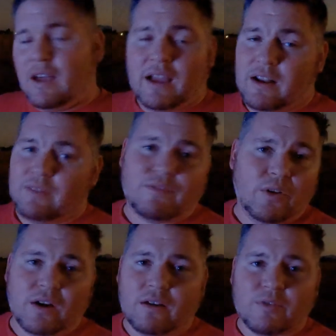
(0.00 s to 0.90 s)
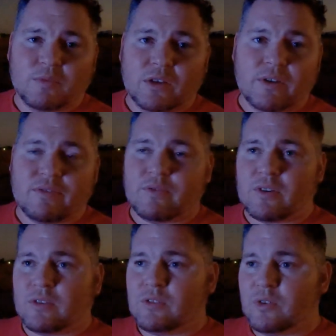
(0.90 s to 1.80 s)
I had a phone call from Louis from
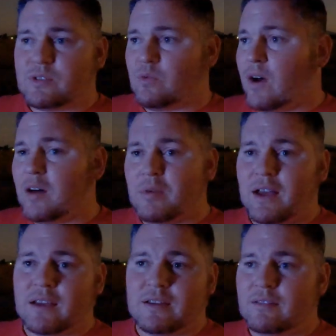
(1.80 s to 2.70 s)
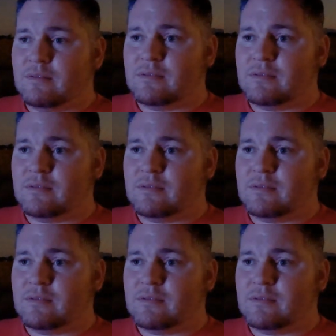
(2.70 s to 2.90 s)
Vertical Doors a while back.